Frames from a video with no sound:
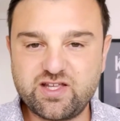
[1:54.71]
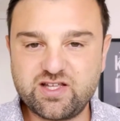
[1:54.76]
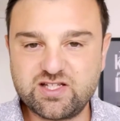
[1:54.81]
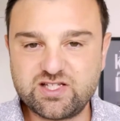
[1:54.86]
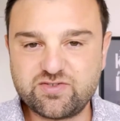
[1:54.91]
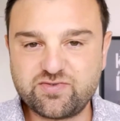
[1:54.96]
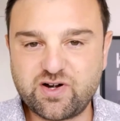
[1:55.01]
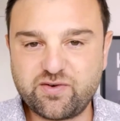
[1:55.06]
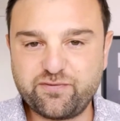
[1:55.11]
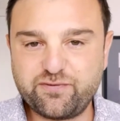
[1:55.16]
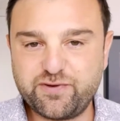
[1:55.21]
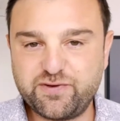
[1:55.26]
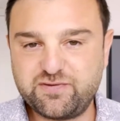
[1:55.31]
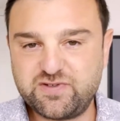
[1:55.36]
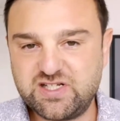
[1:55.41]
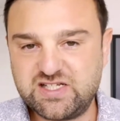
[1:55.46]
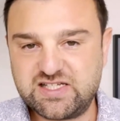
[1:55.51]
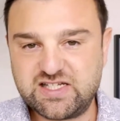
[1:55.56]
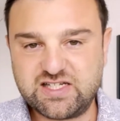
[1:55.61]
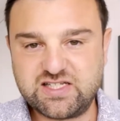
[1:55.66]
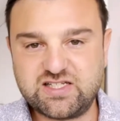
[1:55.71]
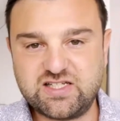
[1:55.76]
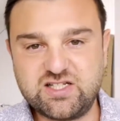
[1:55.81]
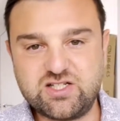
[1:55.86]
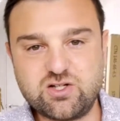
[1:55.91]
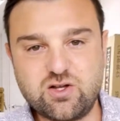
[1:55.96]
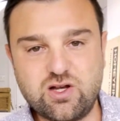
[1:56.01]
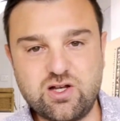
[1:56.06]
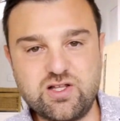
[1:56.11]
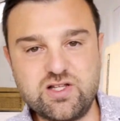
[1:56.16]
I think it's around fifty dollars,
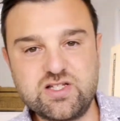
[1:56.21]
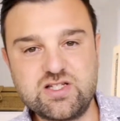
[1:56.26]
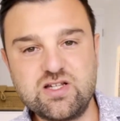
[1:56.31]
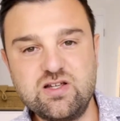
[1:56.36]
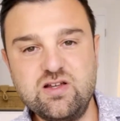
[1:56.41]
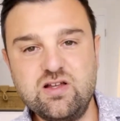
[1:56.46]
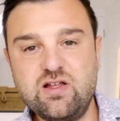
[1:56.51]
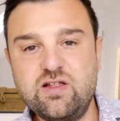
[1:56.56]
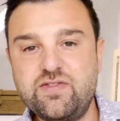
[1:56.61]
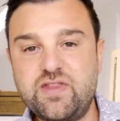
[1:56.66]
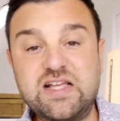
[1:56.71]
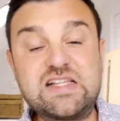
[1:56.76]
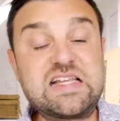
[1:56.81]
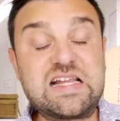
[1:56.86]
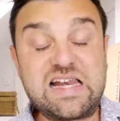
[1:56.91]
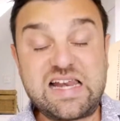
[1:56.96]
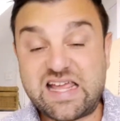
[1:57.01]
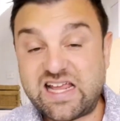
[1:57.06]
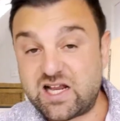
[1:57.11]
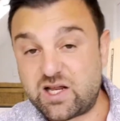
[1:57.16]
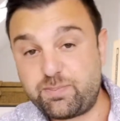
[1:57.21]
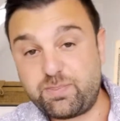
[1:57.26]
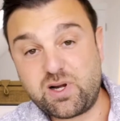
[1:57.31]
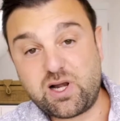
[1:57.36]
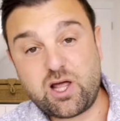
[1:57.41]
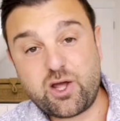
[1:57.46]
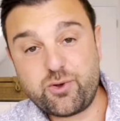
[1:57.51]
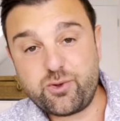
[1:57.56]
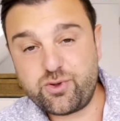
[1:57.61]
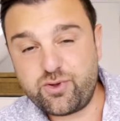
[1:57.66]
sixty dollars. There's a
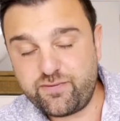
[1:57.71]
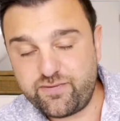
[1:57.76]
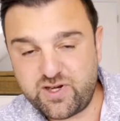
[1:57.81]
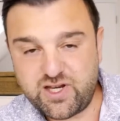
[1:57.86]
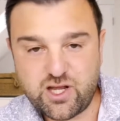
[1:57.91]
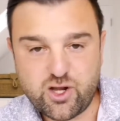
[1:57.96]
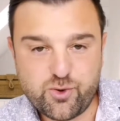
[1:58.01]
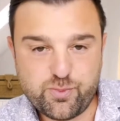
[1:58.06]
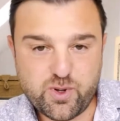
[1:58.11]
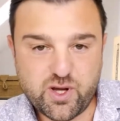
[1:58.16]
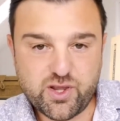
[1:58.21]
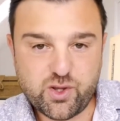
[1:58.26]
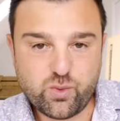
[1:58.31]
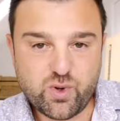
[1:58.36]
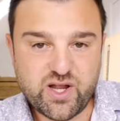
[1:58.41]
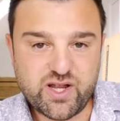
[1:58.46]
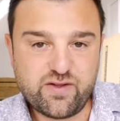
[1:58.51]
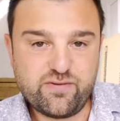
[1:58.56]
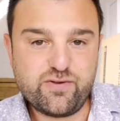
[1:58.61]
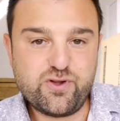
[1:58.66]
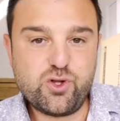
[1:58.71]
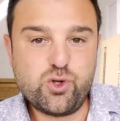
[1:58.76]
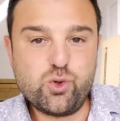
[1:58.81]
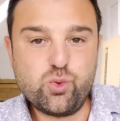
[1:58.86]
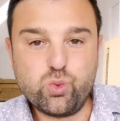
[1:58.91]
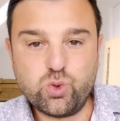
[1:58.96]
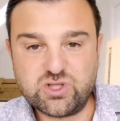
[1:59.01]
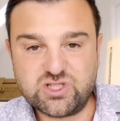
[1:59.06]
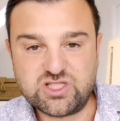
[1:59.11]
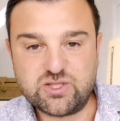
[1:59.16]
link below the video, by the way, if
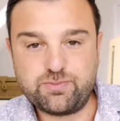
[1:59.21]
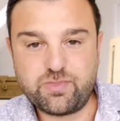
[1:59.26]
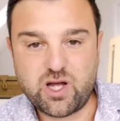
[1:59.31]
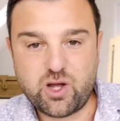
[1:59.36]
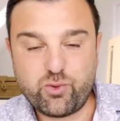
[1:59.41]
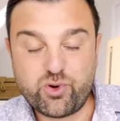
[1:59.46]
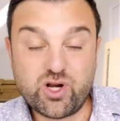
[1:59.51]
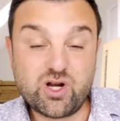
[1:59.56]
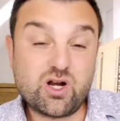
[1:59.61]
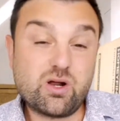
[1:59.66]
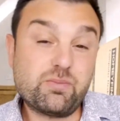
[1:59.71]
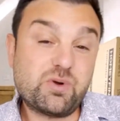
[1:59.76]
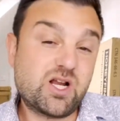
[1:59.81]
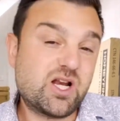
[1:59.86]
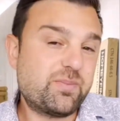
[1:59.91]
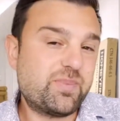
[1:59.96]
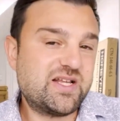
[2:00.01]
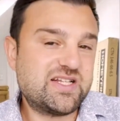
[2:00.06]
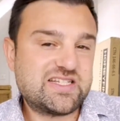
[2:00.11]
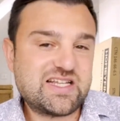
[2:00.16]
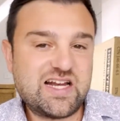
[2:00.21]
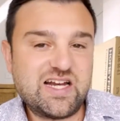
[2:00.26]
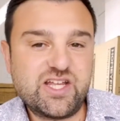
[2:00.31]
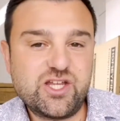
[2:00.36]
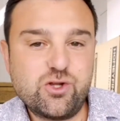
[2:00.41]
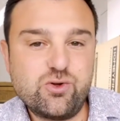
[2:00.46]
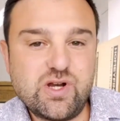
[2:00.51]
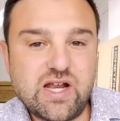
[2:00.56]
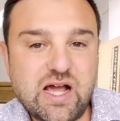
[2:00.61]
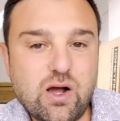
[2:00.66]
you want to buy one, and I'm going to be
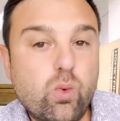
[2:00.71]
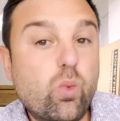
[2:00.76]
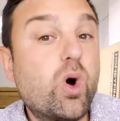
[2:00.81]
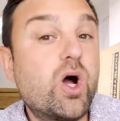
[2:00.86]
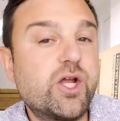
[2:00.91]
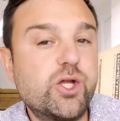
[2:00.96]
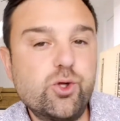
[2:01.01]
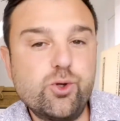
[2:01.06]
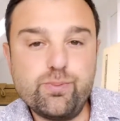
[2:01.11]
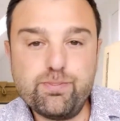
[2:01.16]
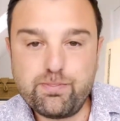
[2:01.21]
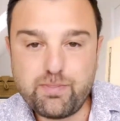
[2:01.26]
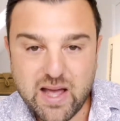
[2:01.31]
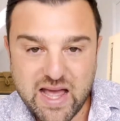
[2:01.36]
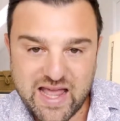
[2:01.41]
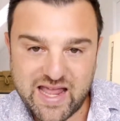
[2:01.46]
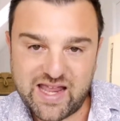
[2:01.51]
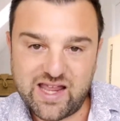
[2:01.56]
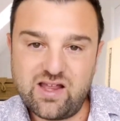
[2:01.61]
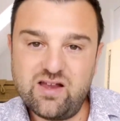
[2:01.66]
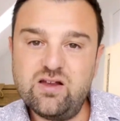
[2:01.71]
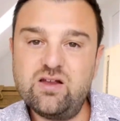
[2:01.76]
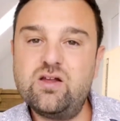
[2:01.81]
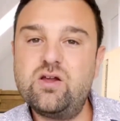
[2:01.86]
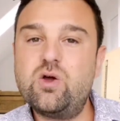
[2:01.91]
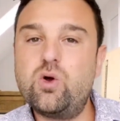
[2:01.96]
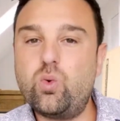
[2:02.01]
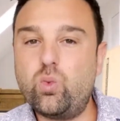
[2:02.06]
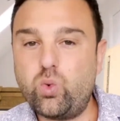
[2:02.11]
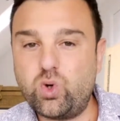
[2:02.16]
telling you now why you may
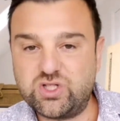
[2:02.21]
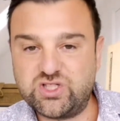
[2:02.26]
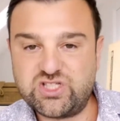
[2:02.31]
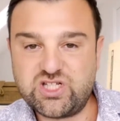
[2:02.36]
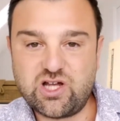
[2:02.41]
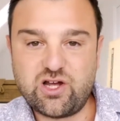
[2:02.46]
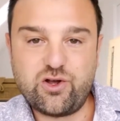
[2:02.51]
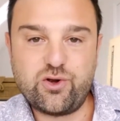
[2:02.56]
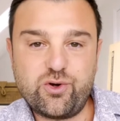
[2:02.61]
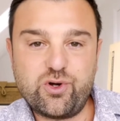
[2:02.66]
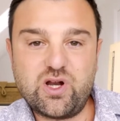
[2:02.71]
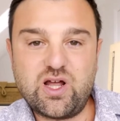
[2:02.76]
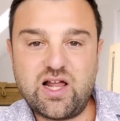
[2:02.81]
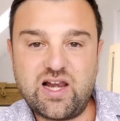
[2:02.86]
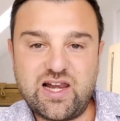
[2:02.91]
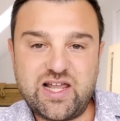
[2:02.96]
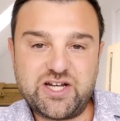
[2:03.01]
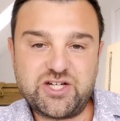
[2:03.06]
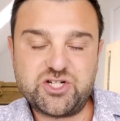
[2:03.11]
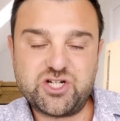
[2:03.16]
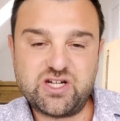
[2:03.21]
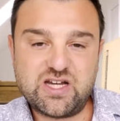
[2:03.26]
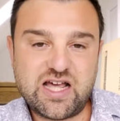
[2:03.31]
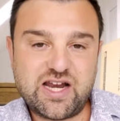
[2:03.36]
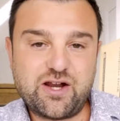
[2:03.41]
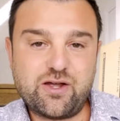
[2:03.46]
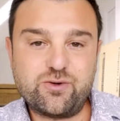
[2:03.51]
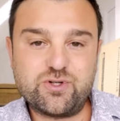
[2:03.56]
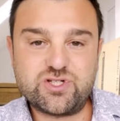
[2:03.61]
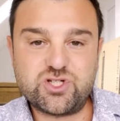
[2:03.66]
want own a Ledger
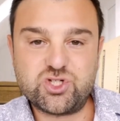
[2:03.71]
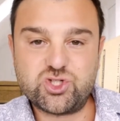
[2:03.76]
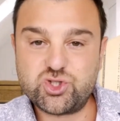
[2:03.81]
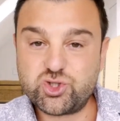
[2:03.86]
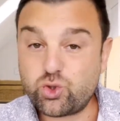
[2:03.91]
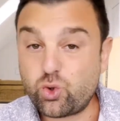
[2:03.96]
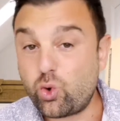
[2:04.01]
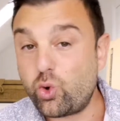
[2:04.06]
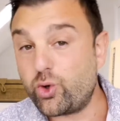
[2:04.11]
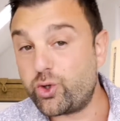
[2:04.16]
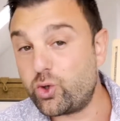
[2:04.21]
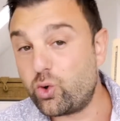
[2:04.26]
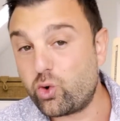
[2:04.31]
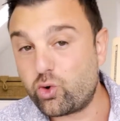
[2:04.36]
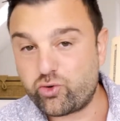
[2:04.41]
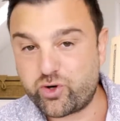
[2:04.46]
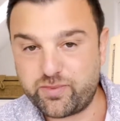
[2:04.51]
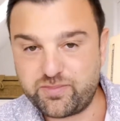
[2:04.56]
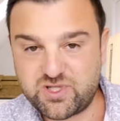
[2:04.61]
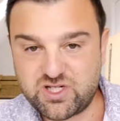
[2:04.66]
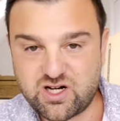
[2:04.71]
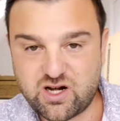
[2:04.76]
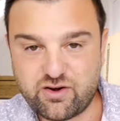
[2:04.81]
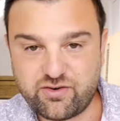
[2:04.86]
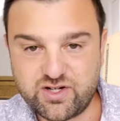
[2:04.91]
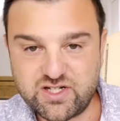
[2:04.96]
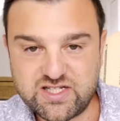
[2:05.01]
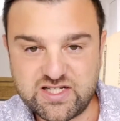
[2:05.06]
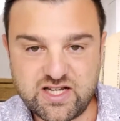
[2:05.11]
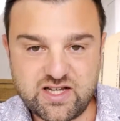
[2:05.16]
Nano to store your
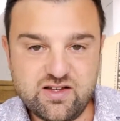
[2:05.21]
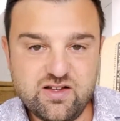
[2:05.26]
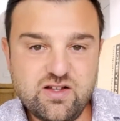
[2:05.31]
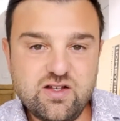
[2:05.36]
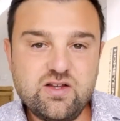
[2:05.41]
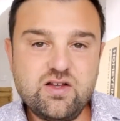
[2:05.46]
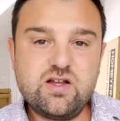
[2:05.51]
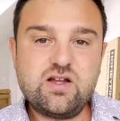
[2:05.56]
cryptocurrency.